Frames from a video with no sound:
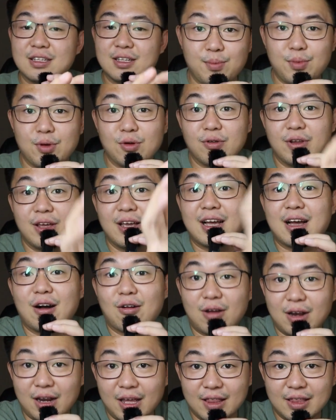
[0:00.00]
the building
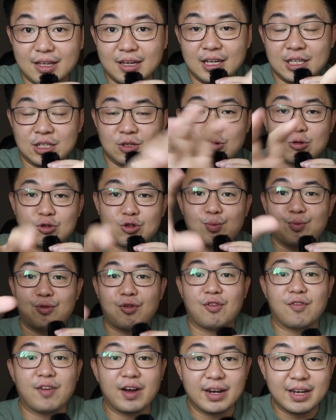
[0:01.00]
calculator is also
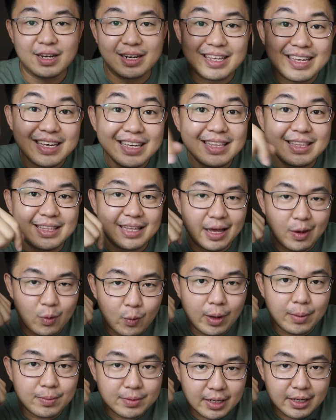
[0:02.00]
provided in that
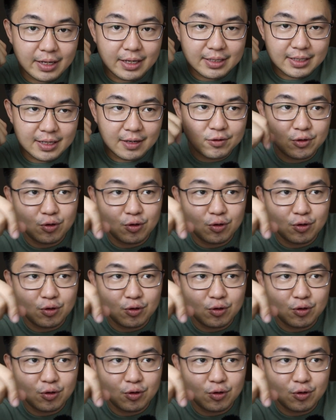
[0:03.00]
website itself.